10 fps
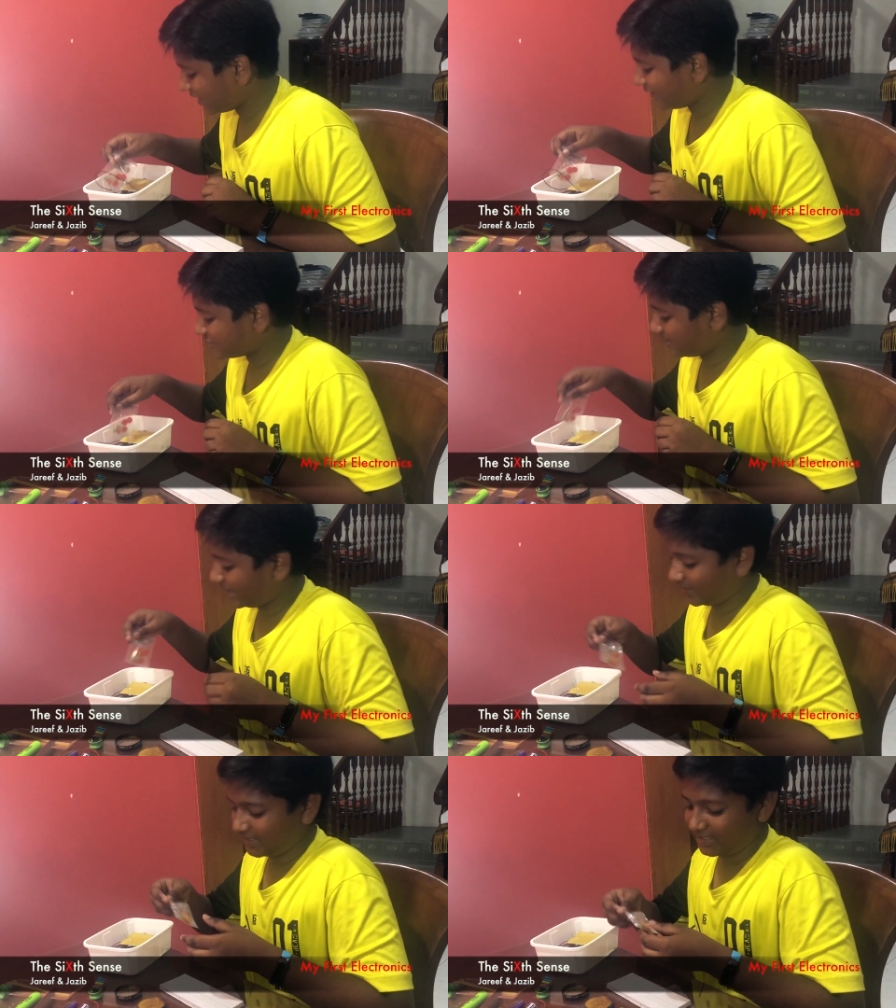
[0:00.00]
have some
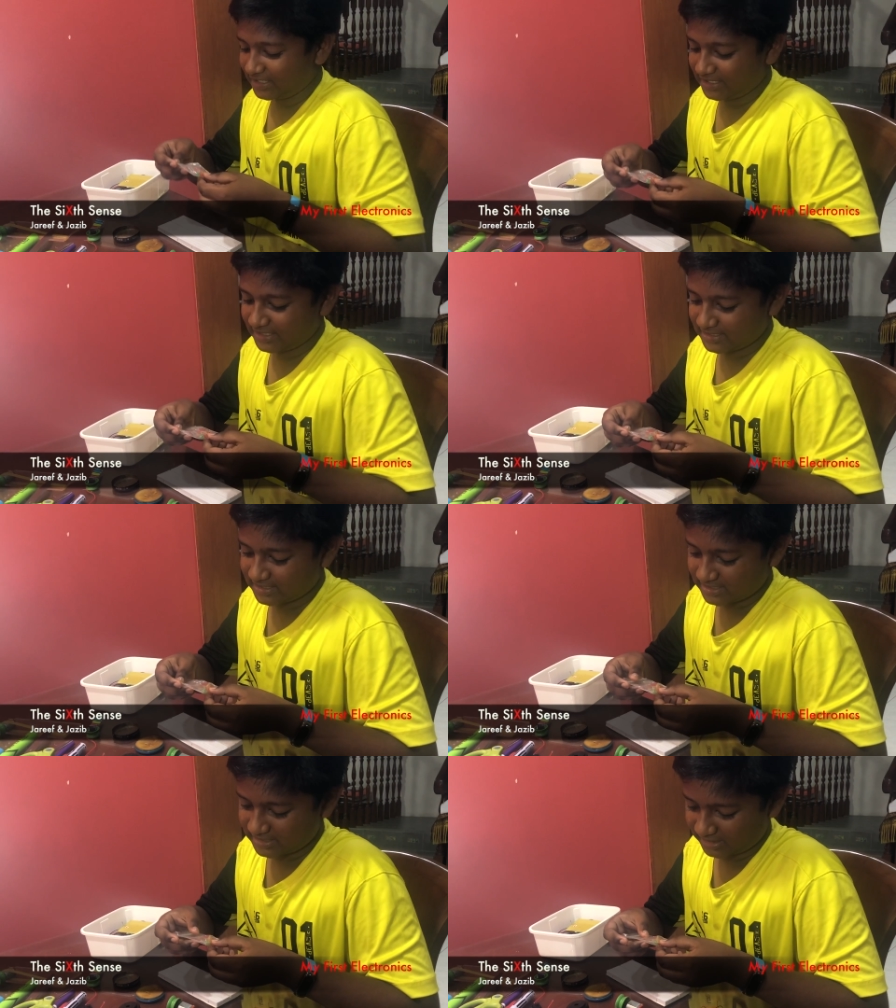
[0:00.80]
LEDs,
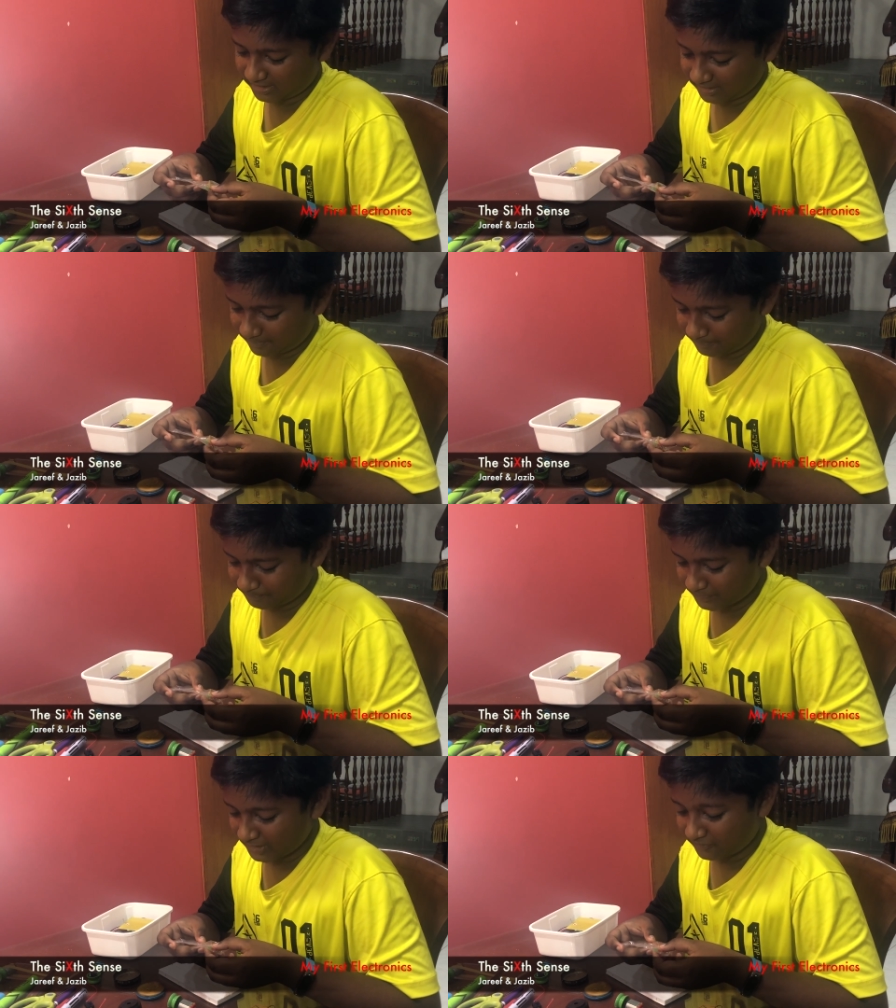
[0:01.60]
some
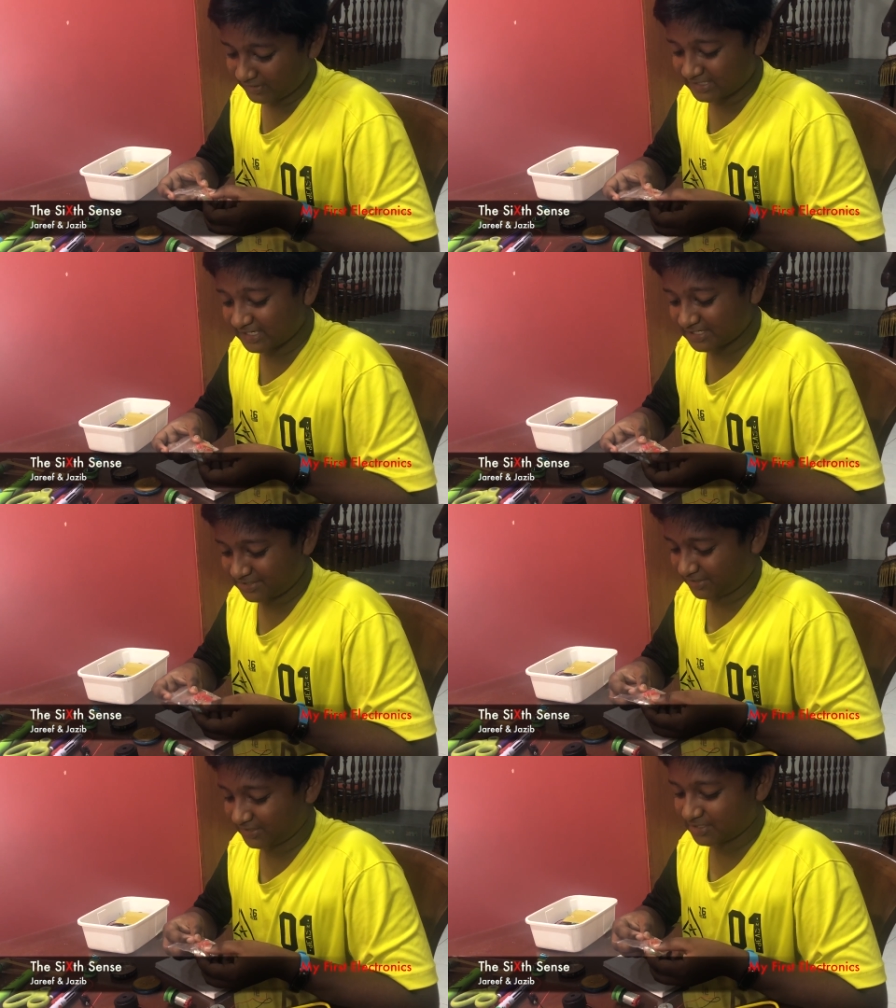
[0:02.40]

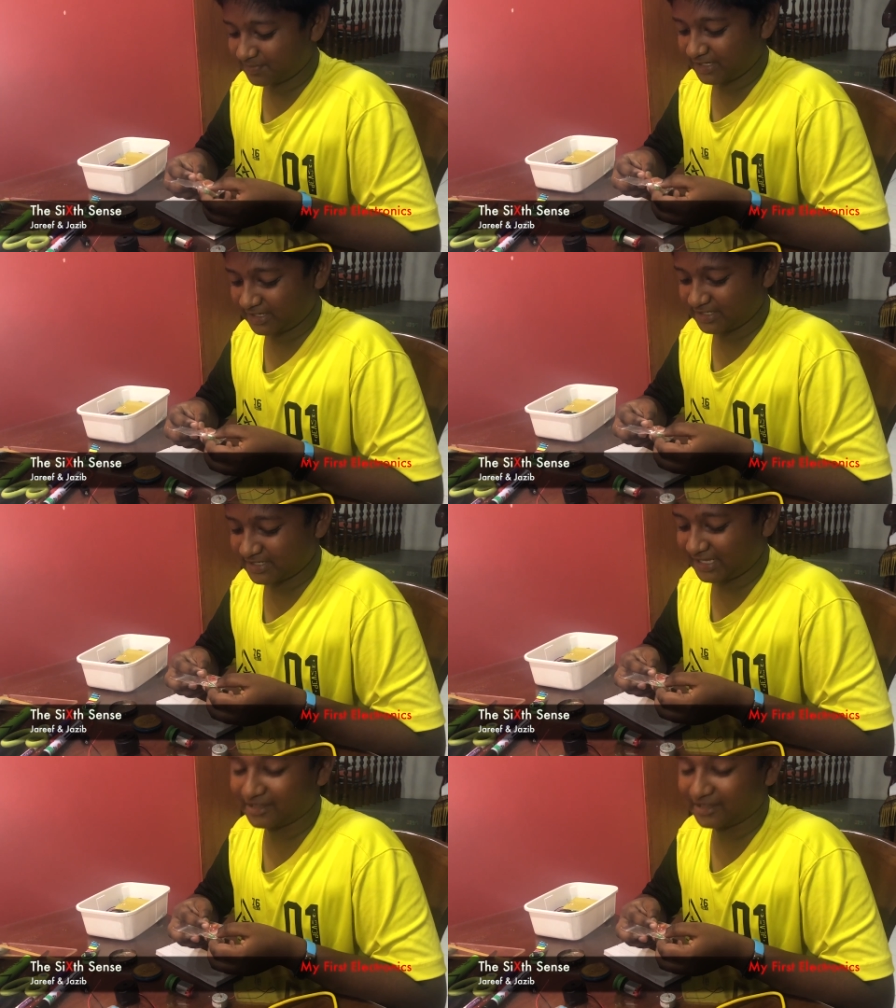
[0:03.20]
resistors, because the